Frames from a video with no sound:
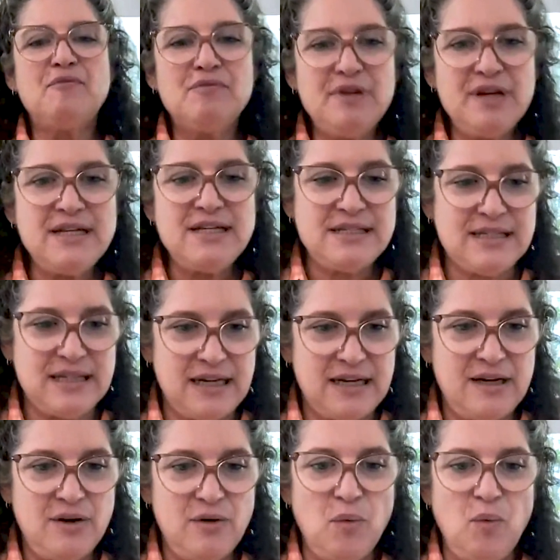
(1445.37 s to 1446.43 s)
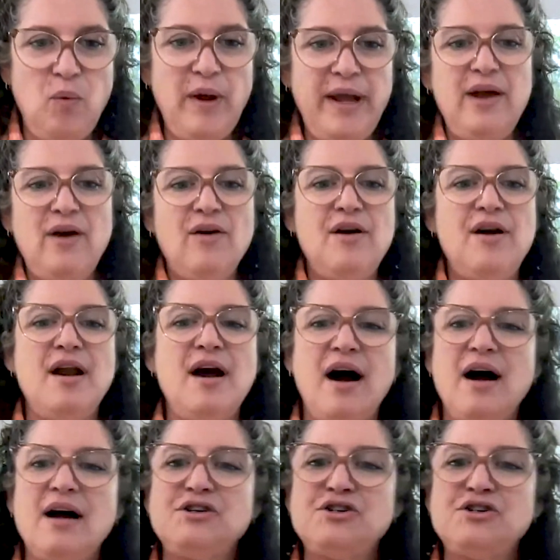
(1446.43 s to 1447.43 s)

reason, we are not